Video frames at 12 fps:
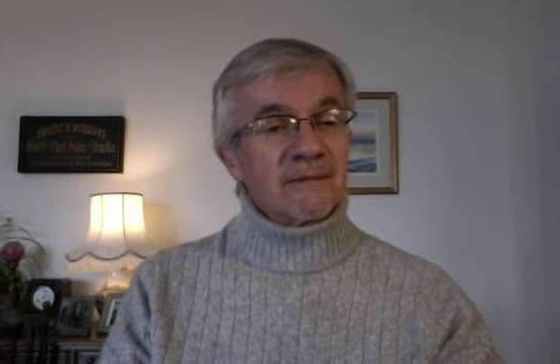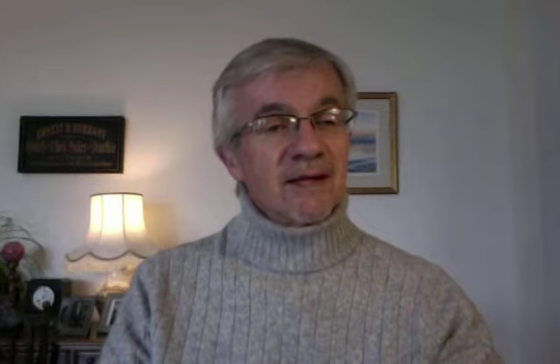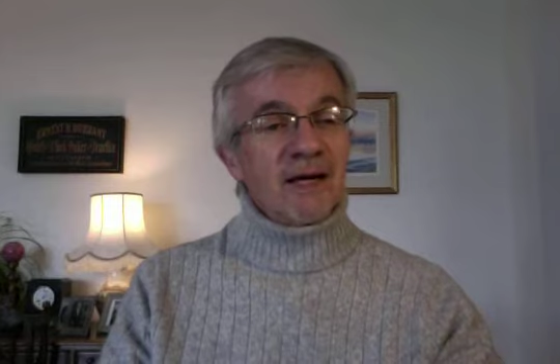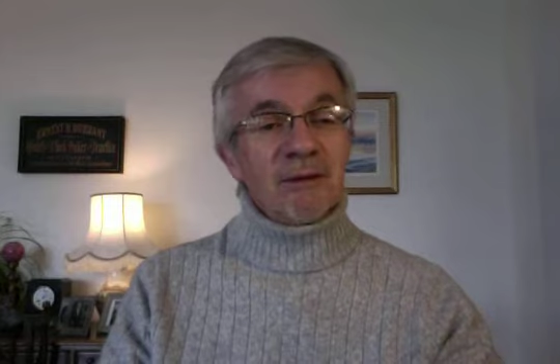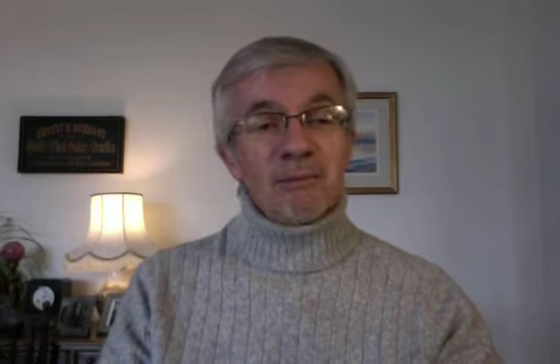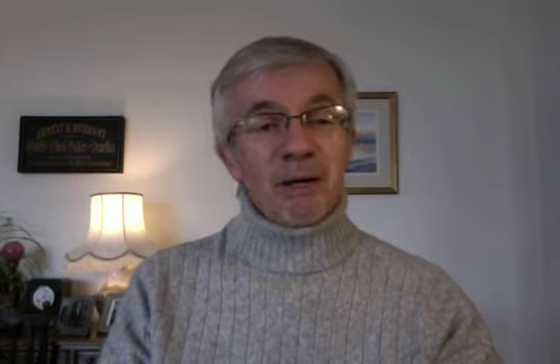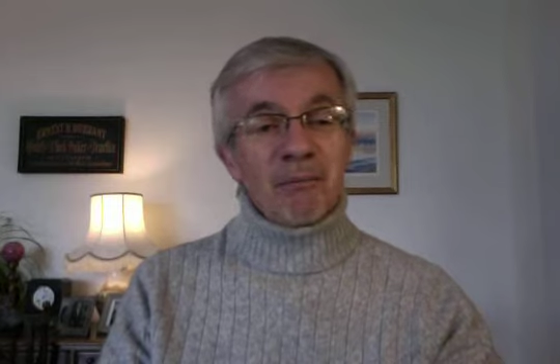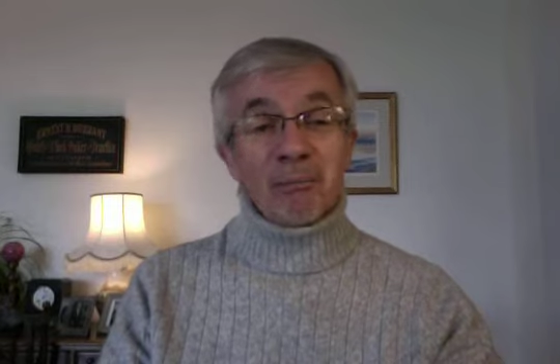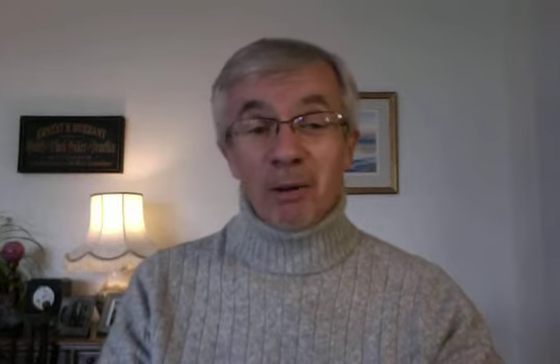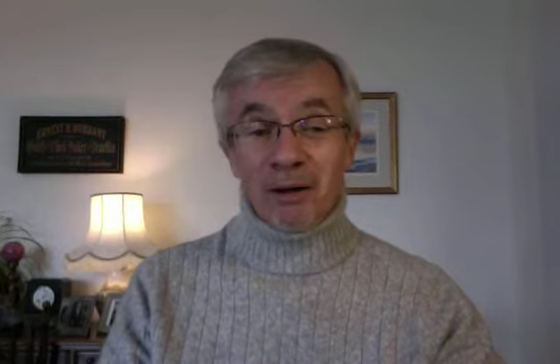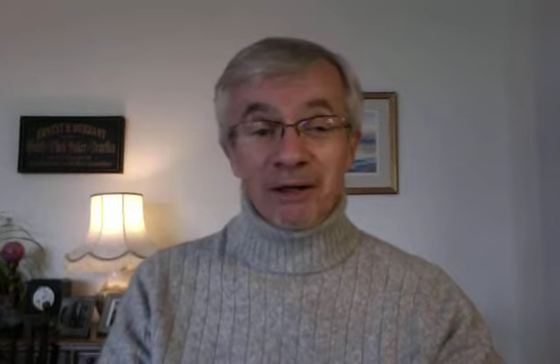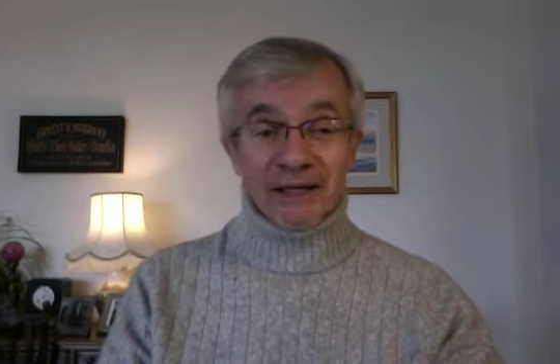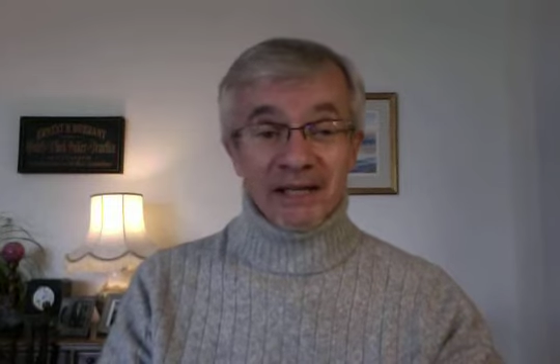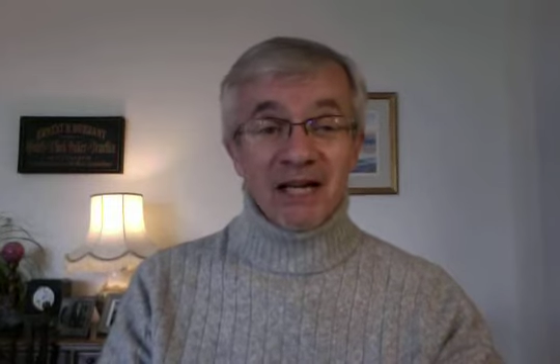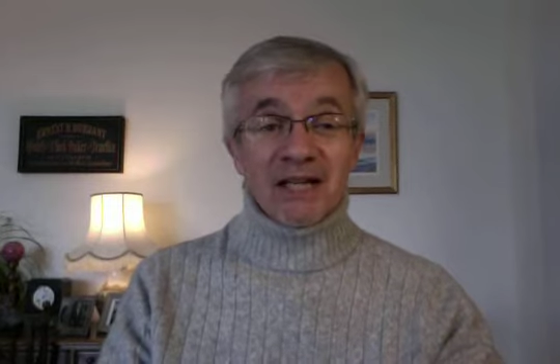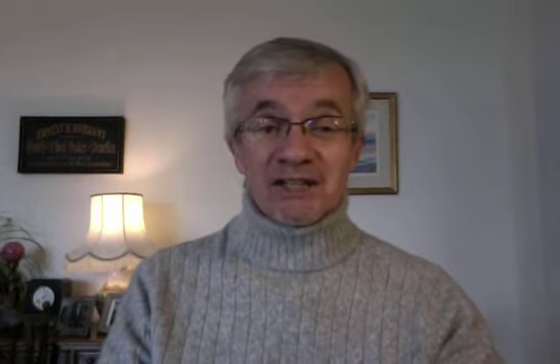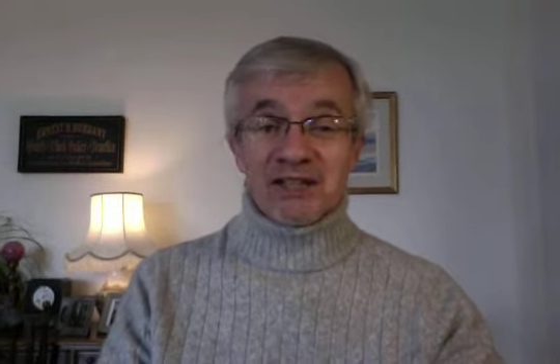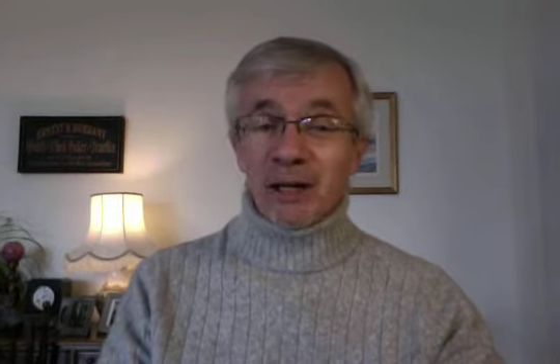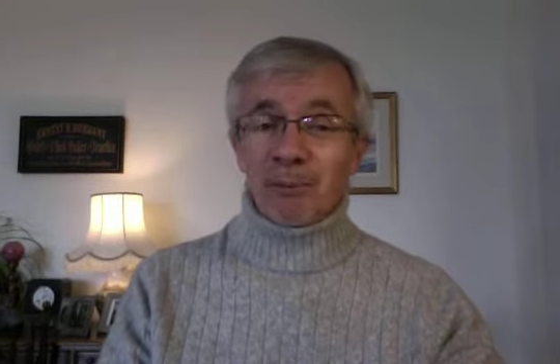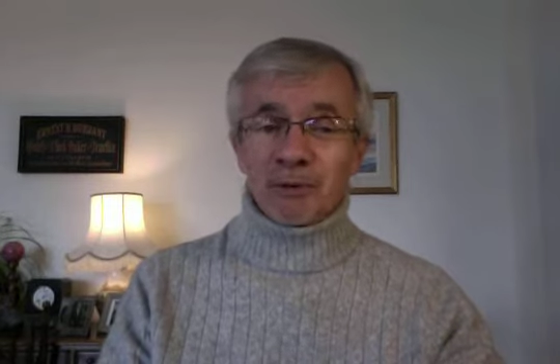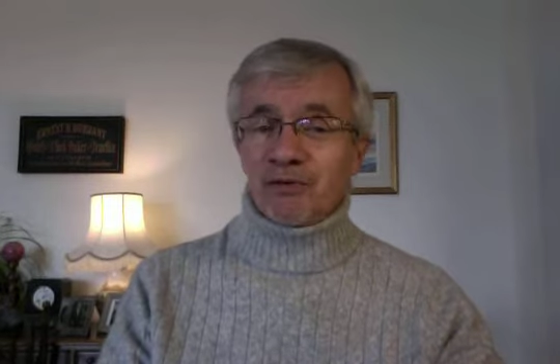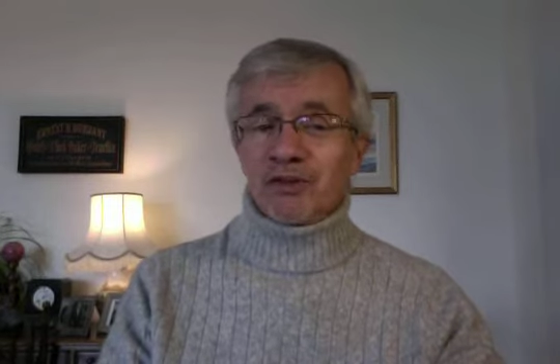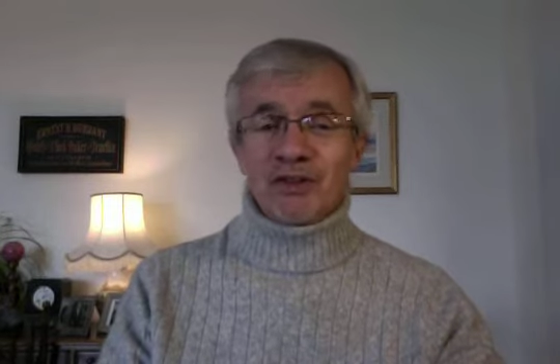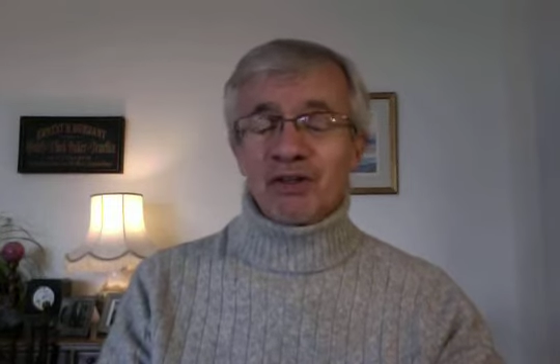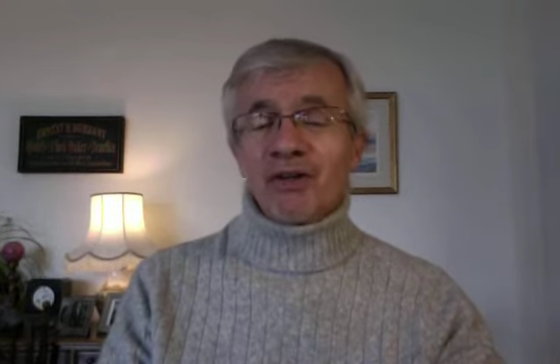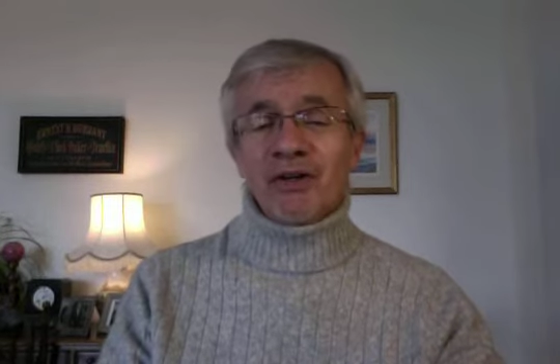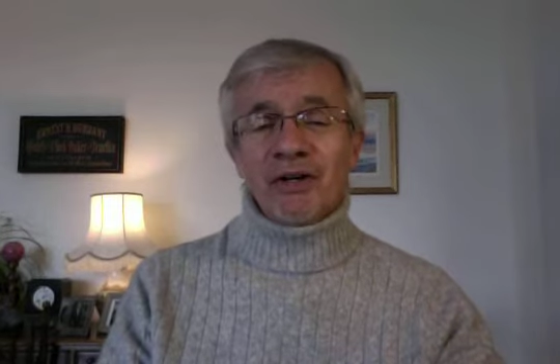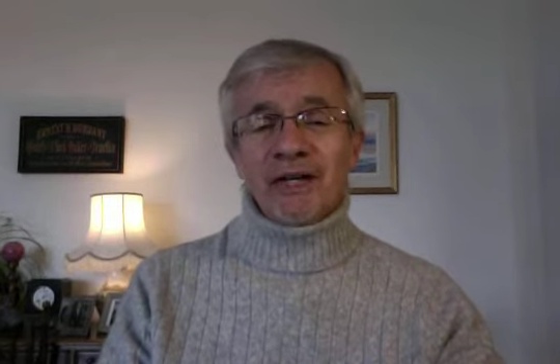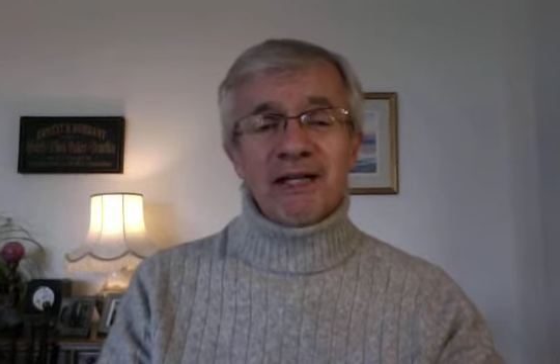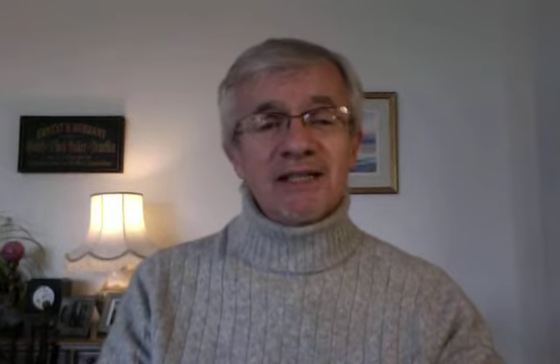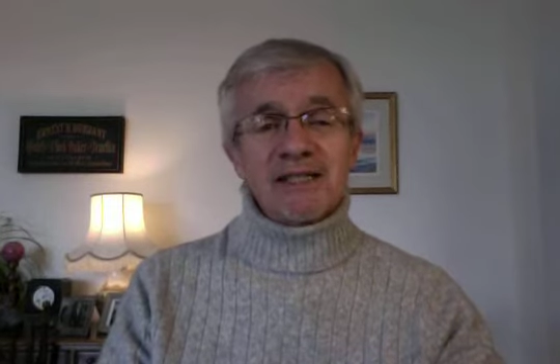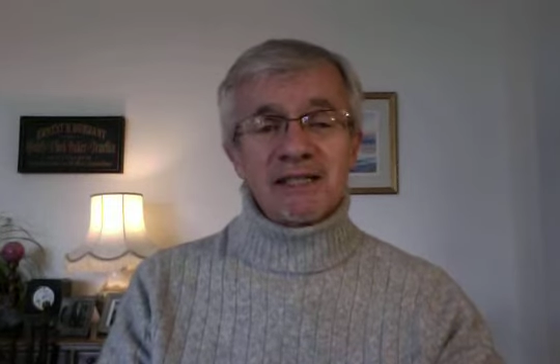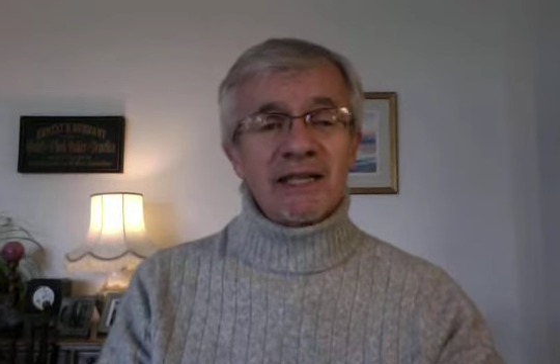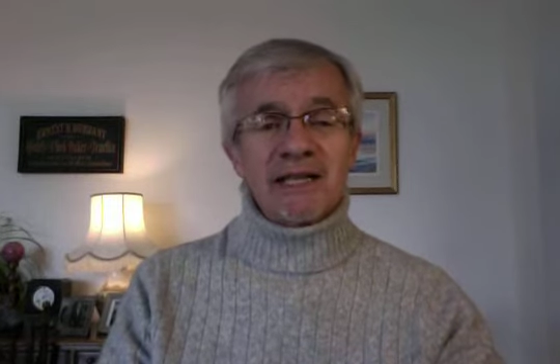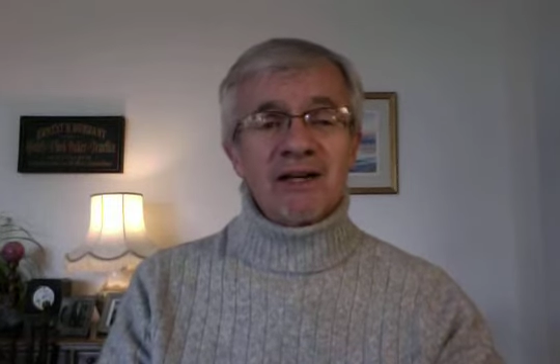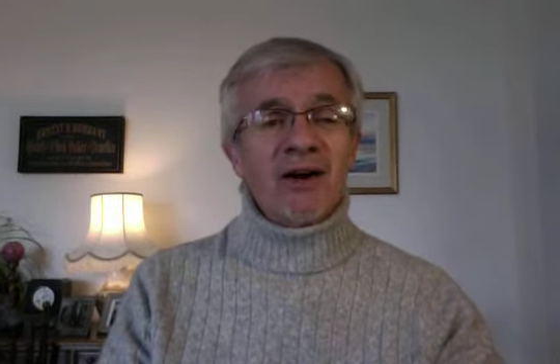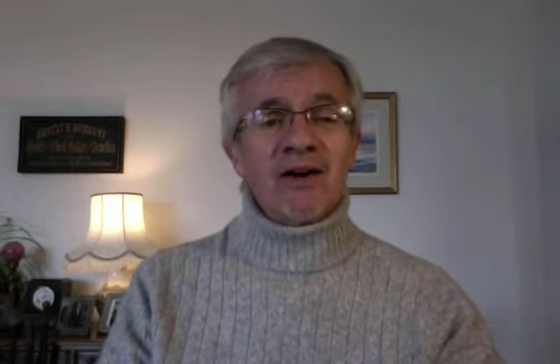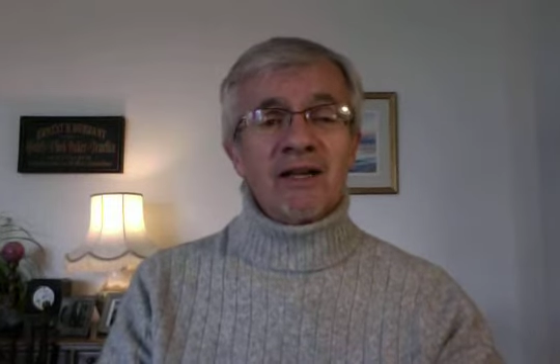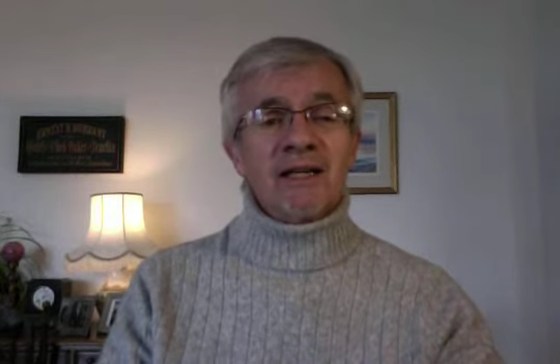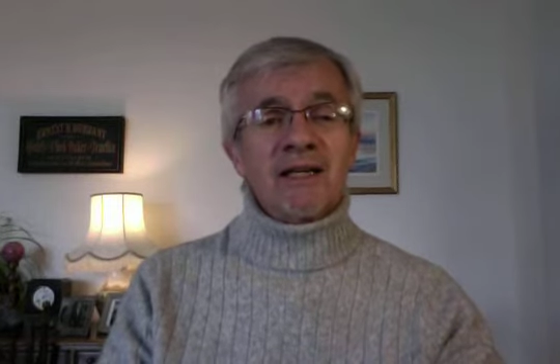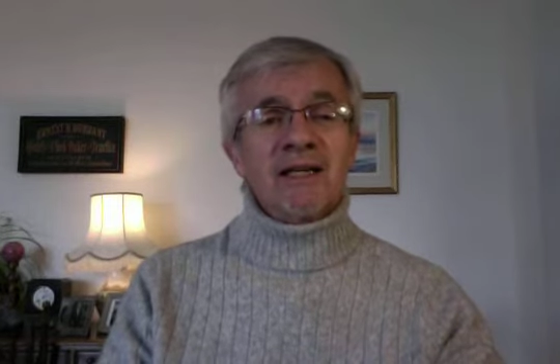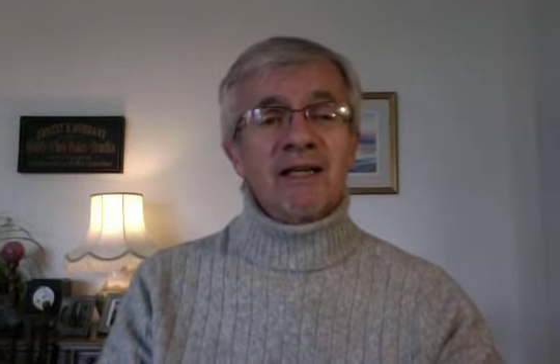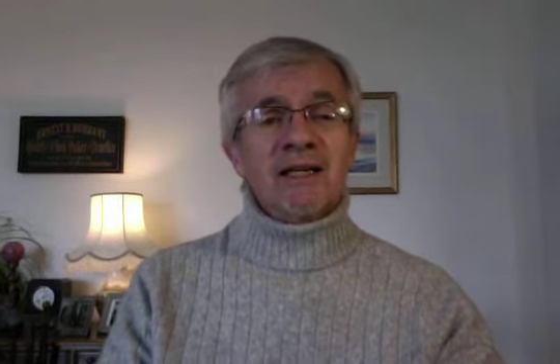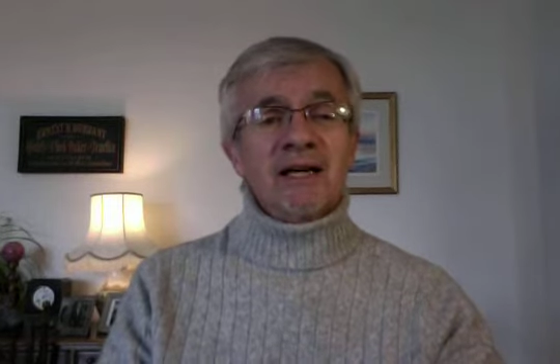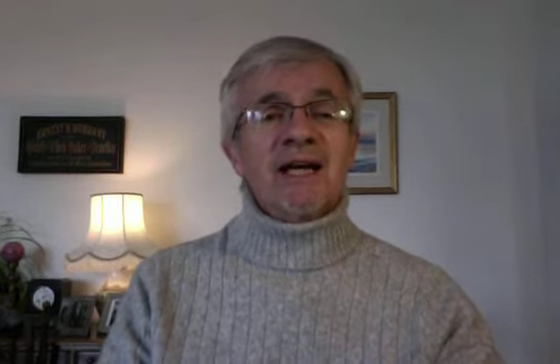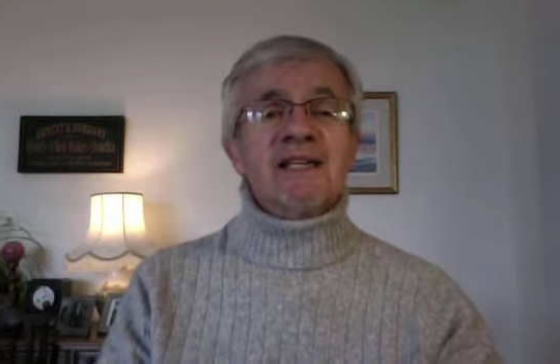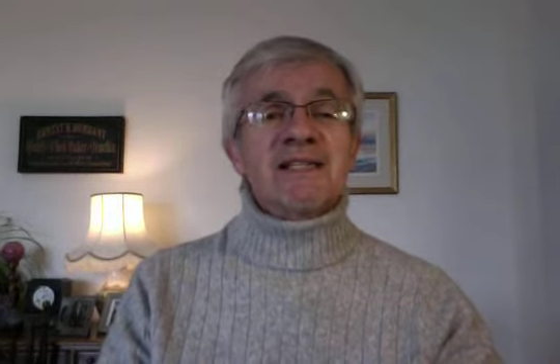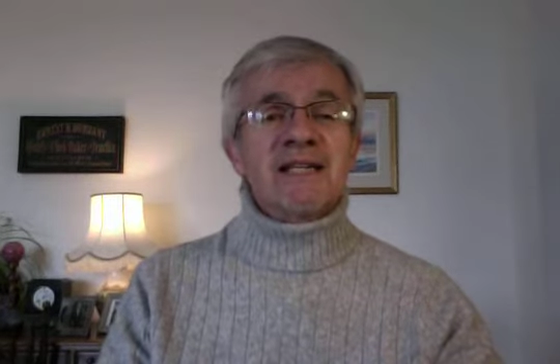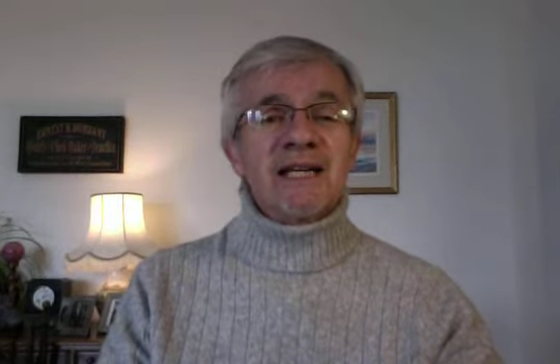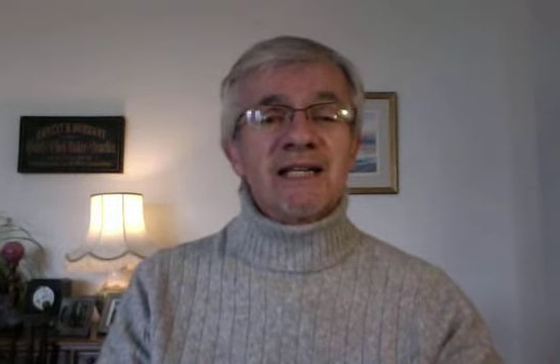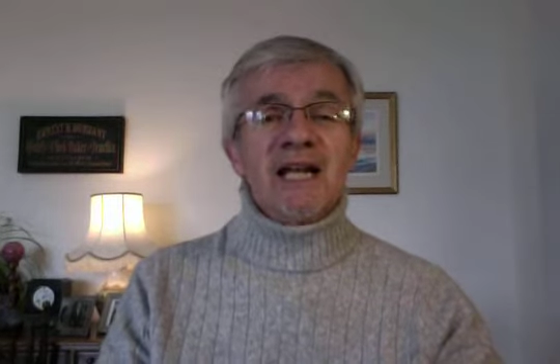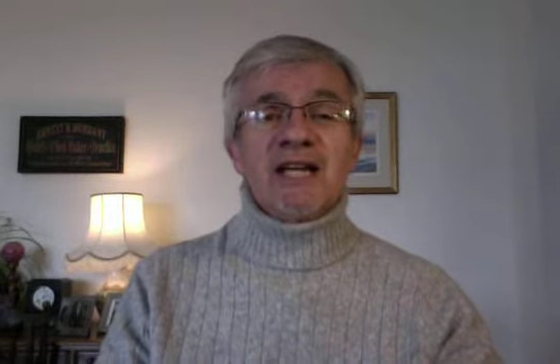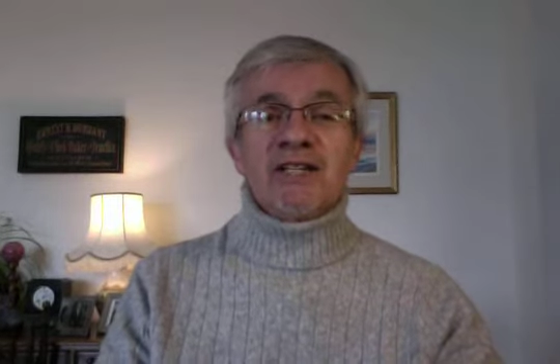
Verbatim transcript: Her mum Polly jumped for joy at seeing Holly and said,